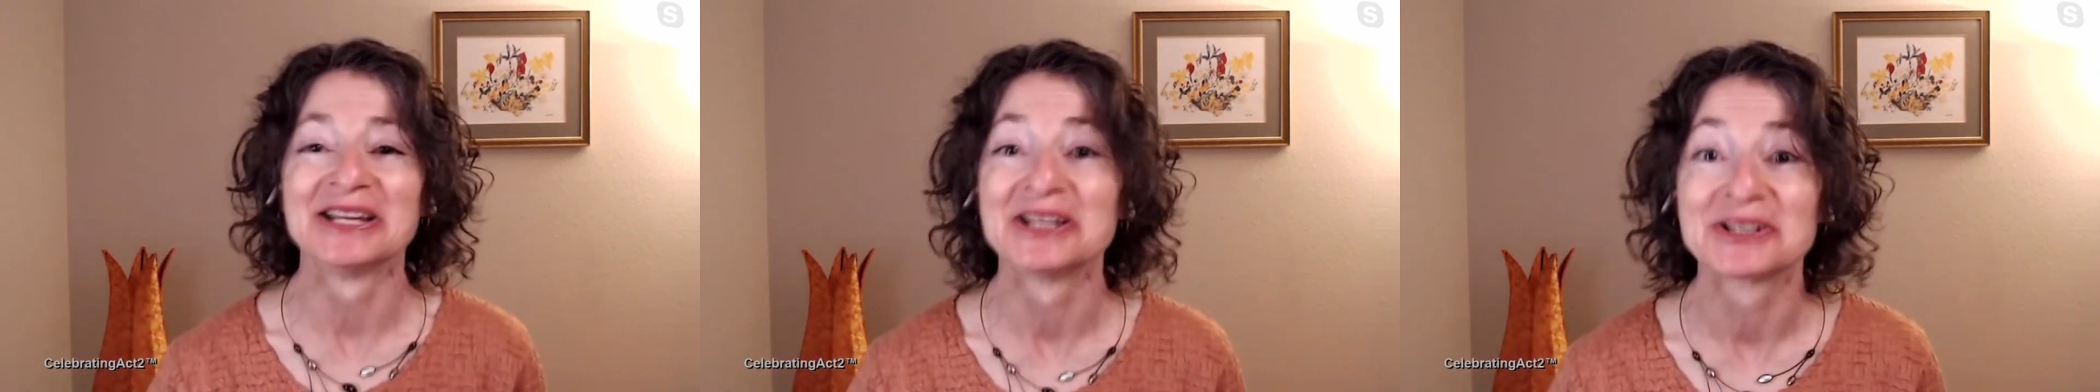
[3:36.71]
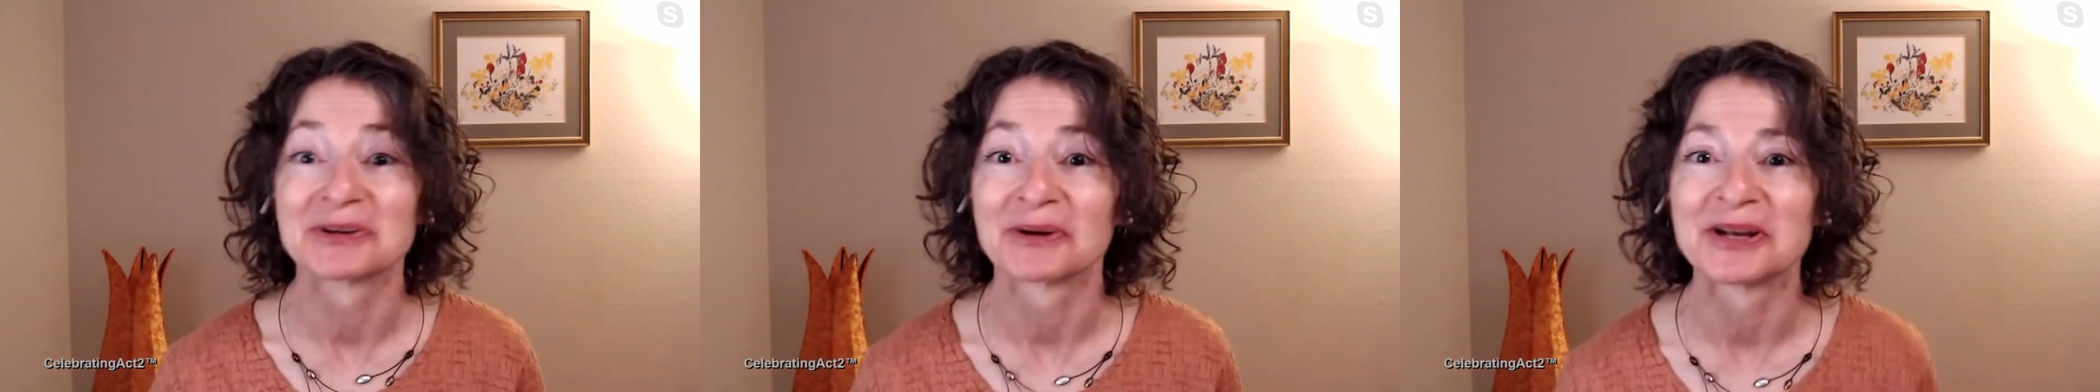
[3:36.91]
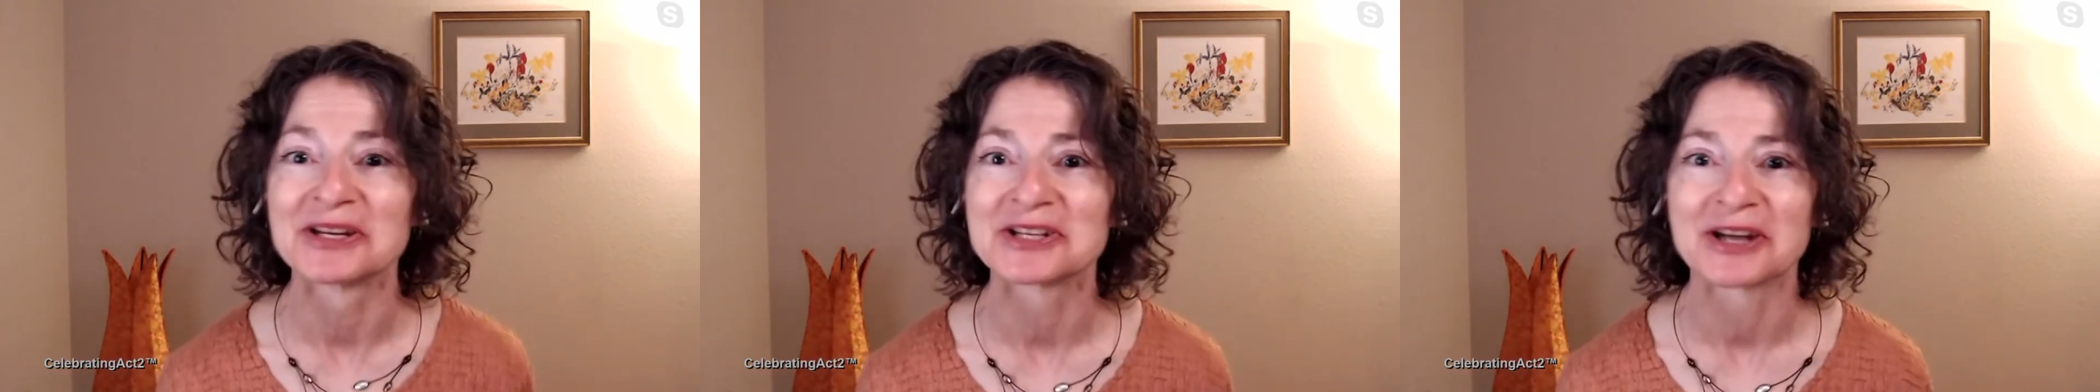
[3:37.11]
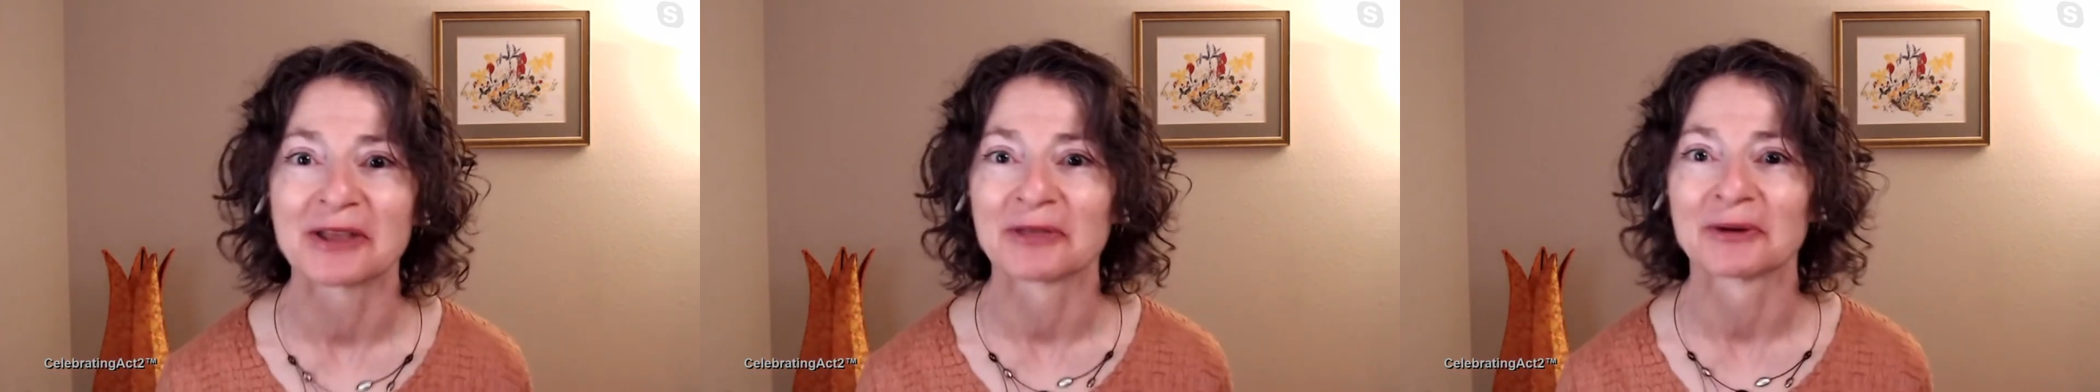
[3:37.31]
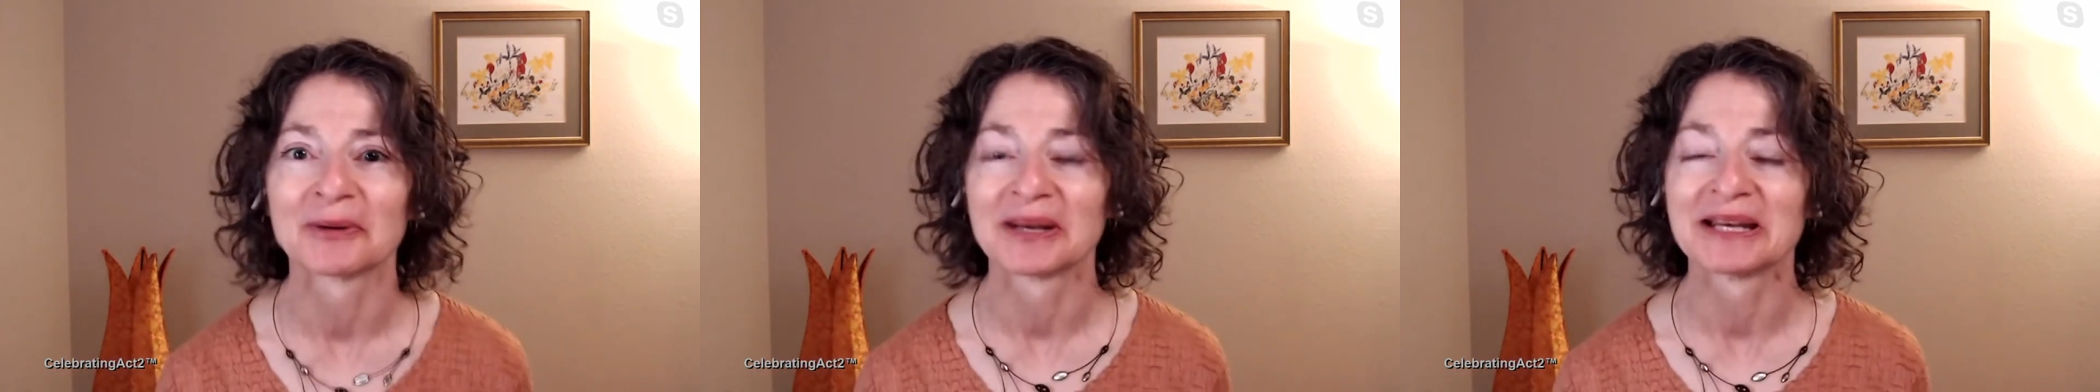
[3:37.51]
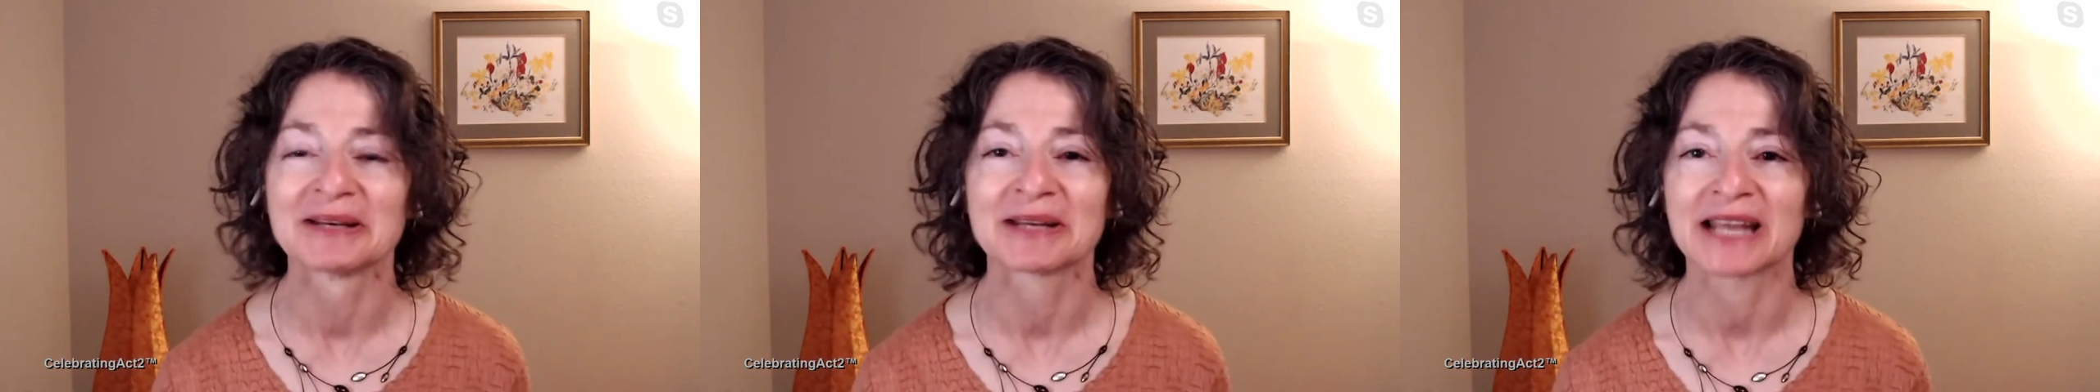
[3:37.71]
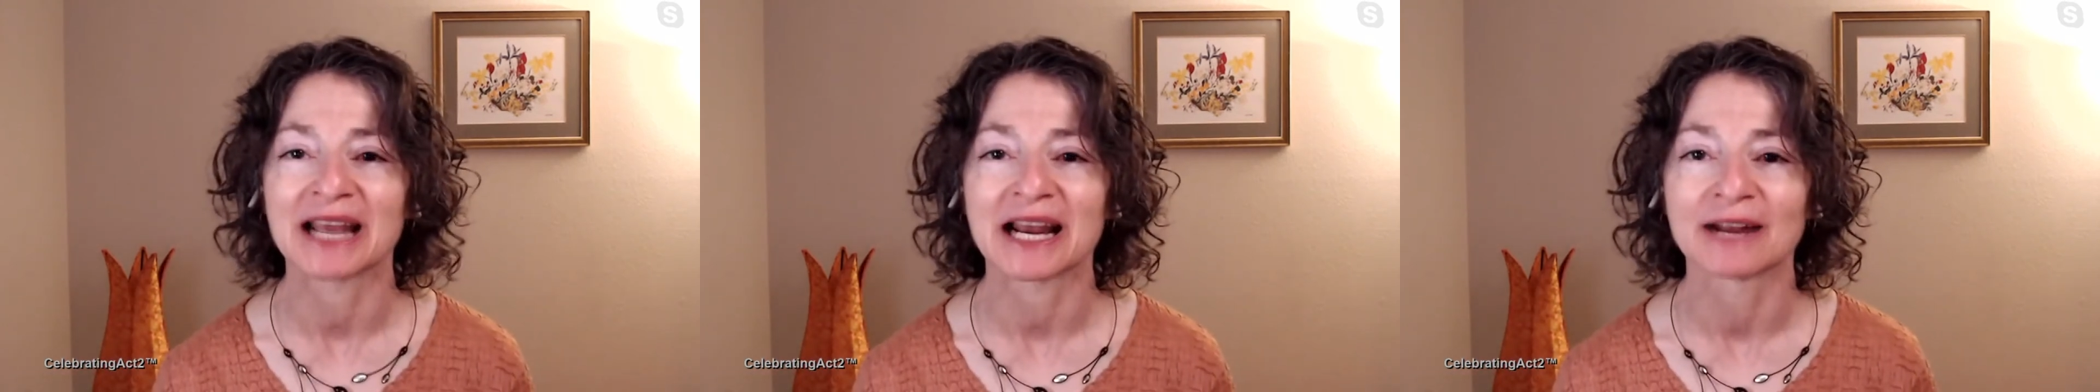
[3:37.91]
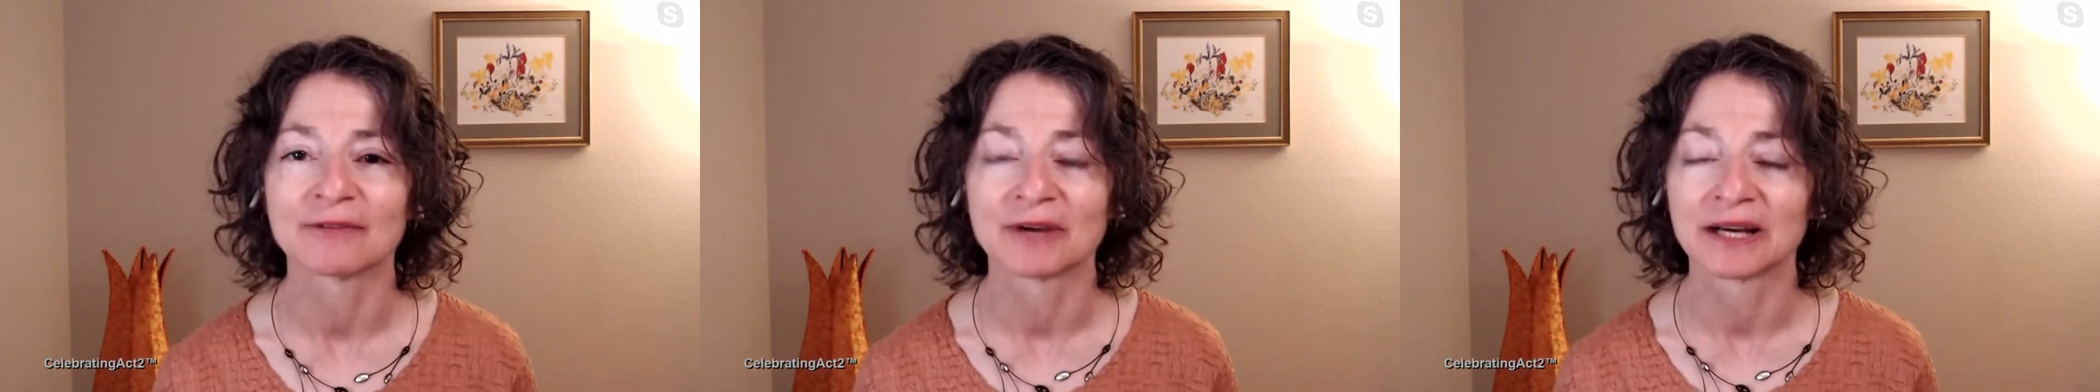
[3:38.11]
enjoy each other and kind
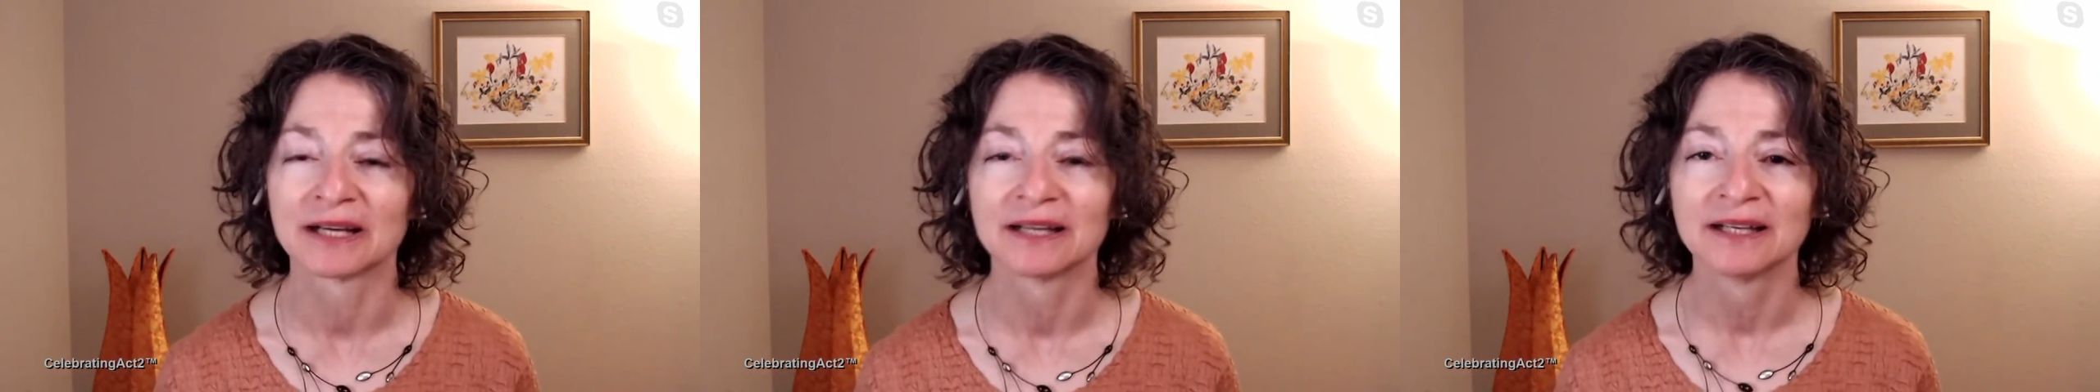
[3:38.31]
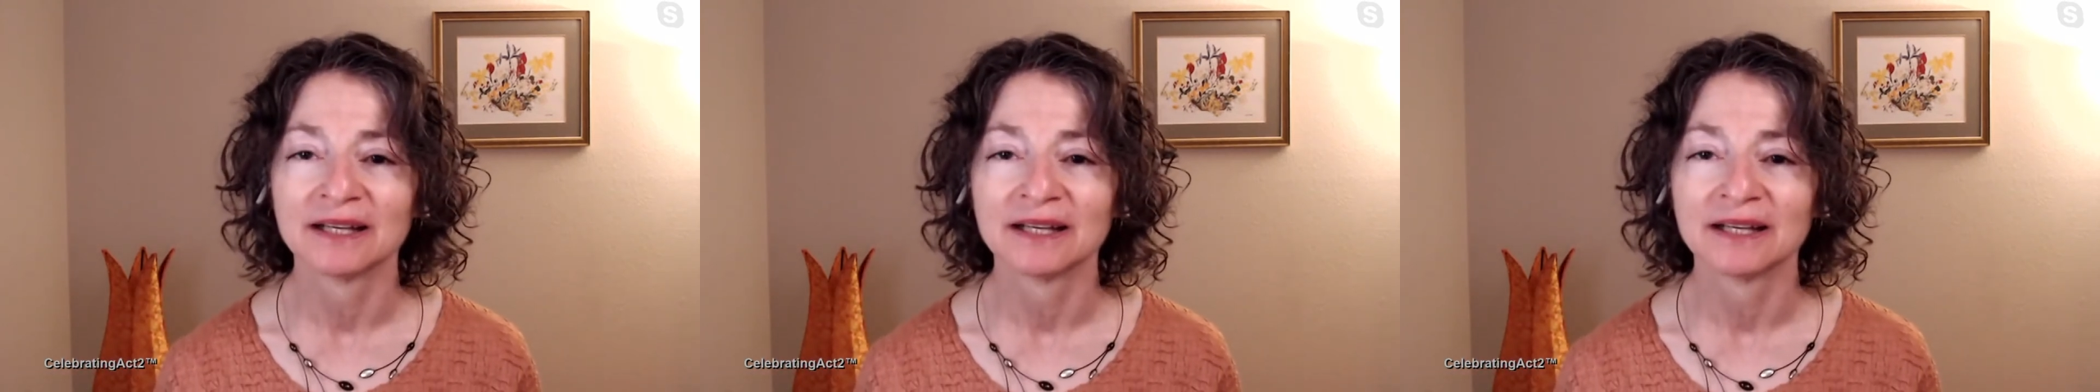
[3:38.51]
of a